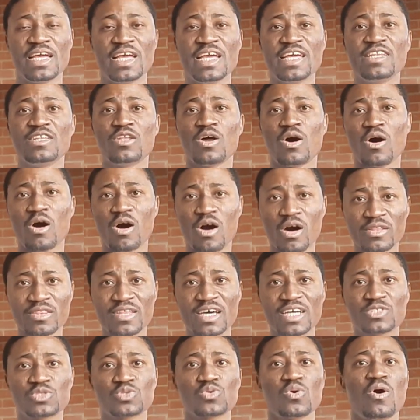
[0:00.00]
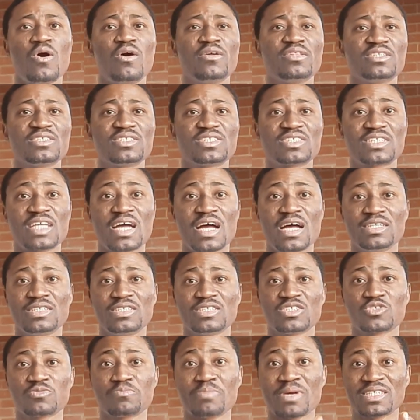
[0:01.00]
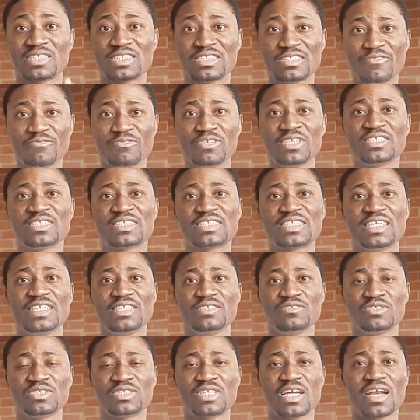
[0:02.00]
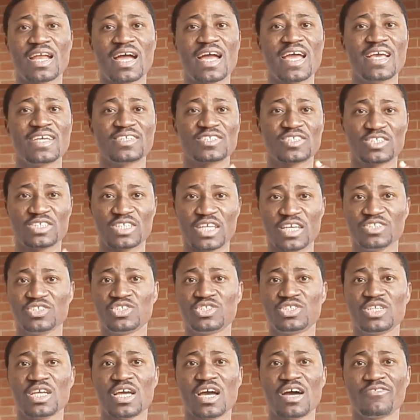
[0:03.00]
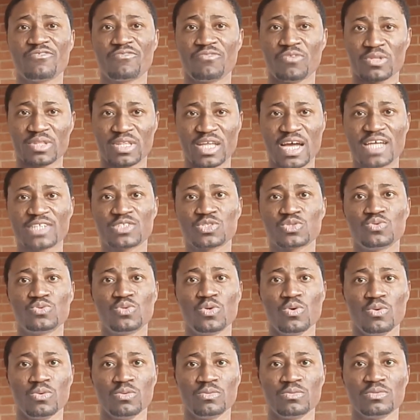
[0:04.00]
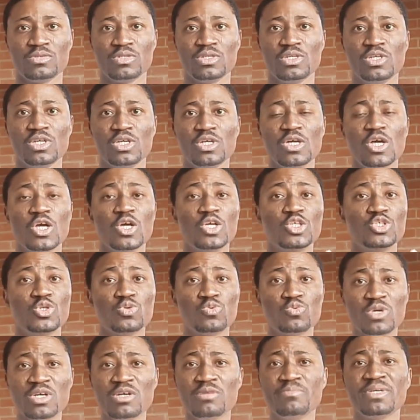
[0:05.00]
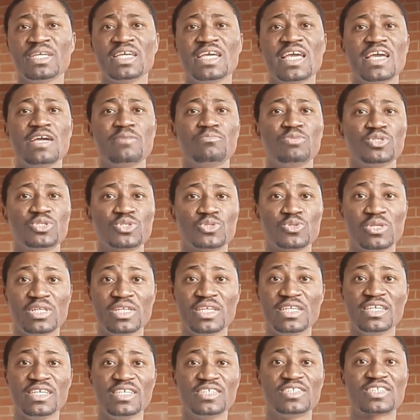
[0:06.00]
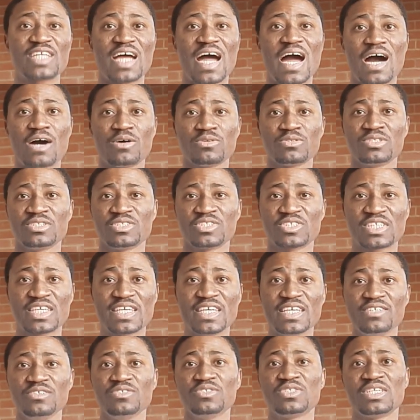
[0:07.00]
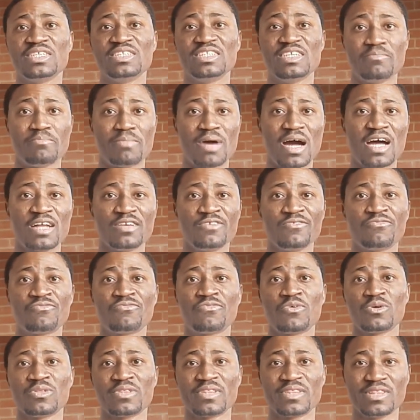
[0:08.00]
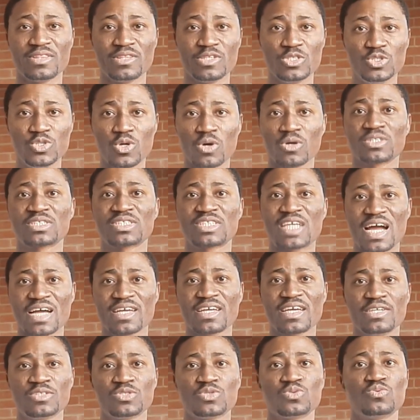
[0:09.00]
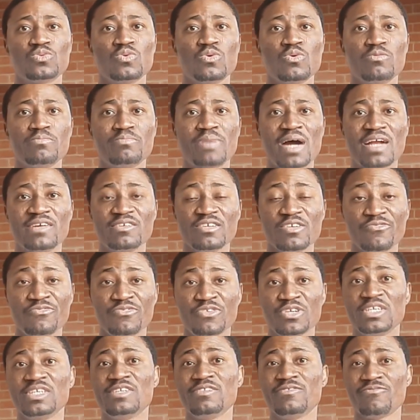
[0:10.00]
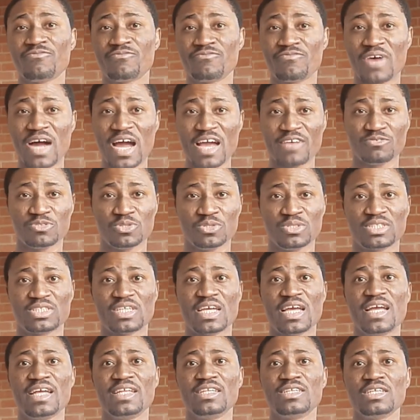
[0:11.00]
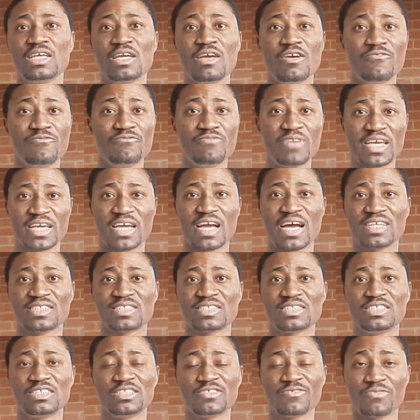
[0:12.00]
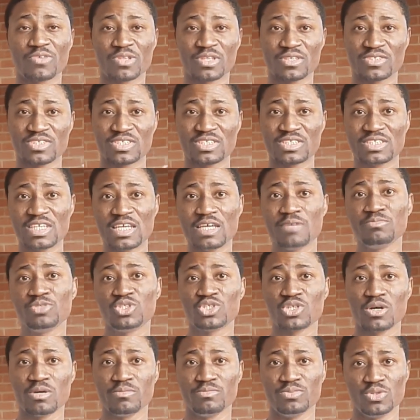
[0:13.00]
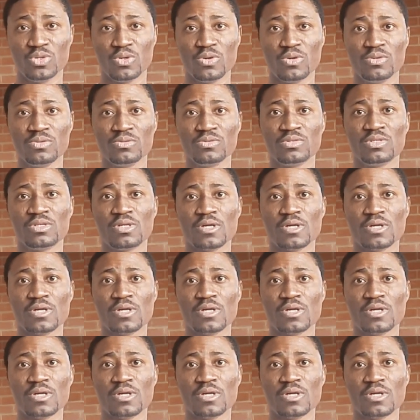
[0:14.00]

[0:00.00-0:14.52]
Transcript: in order to understand the specific skills that are essential for that role. You will be able to list out the skills in demand for your target role by reviewing 5 to 10 vacancies for the same job role.